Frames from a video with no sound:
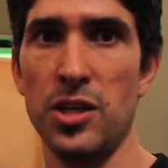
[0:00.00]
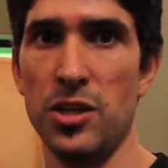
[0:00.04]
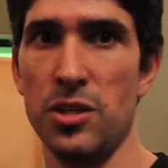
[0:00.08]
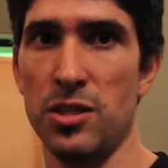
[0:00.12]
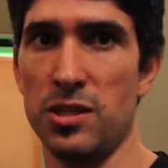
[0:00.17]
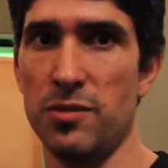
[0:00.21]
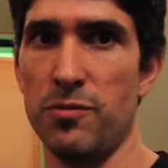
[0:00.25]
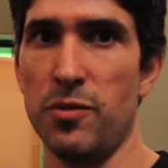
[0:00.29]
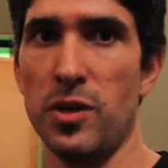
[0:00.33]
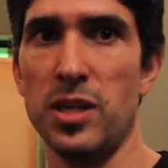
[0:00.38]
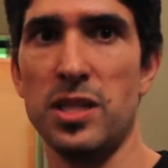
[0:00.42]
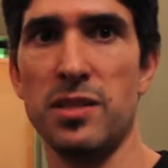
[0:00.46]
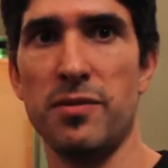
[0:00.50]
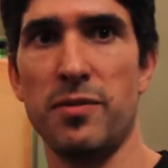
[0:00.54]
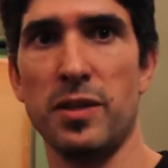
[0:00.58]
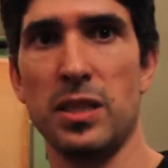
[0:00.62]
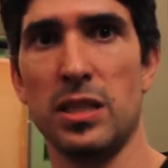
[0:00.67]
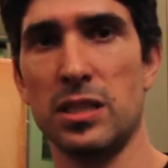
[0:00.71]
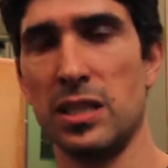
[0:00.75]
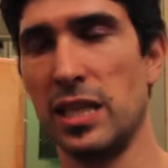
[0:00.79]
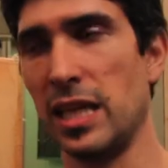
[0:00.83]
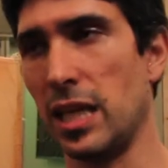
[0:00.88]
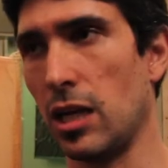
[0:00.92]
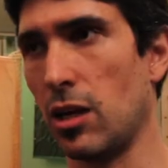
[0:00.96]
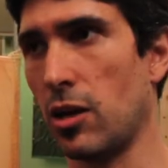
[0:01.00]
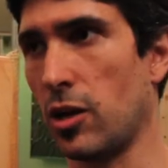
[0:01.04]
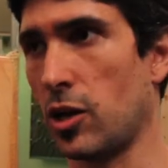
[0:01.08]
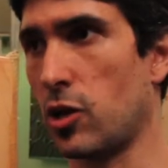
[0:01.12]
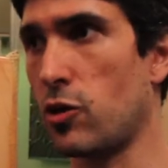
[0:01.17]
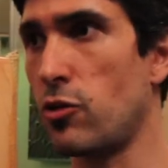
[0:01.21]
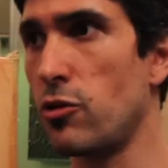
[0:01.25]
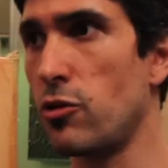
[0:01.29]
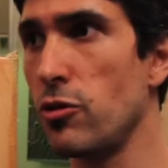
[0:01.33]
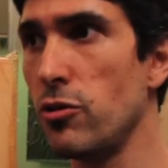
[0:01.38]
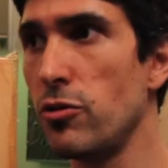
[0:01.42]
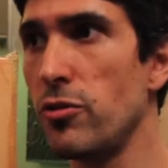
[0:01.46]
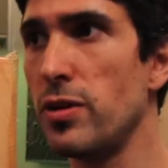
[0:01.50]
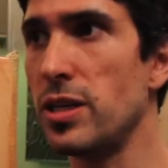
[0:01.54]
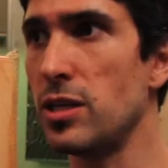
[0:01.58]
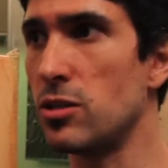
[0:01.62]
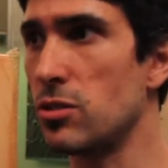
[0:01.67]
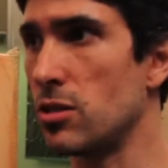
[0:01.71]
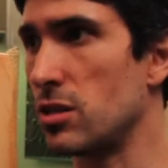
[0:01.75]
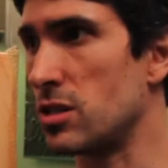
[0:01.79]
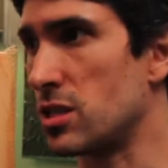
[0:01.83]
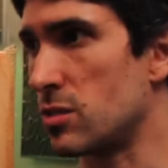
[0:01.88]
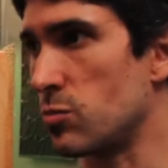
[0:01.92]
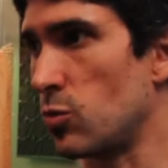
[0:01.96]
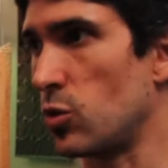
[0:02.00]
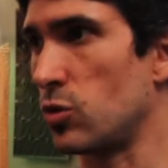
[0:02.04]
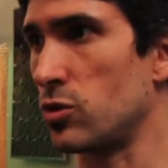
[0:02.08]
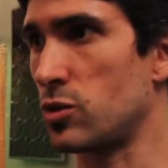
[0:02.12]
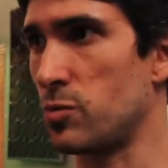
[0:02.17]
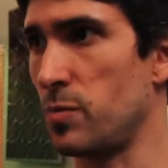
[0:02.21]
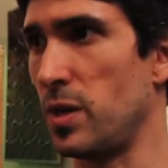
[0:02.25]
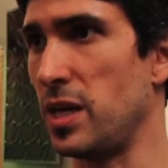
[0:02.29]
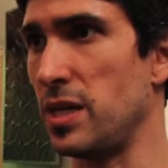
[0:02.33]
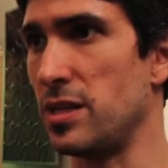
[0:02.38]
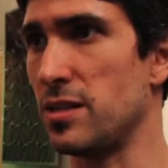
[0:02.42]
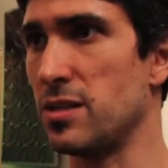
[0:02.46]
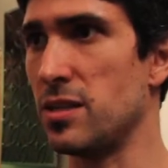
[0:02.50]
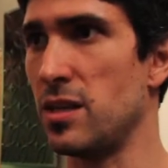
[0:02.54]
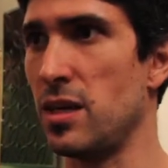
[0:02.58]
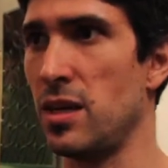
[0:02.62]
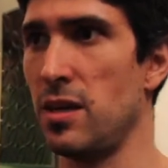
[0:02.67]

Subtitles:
It's very difficult to get a lot of crew into a small space.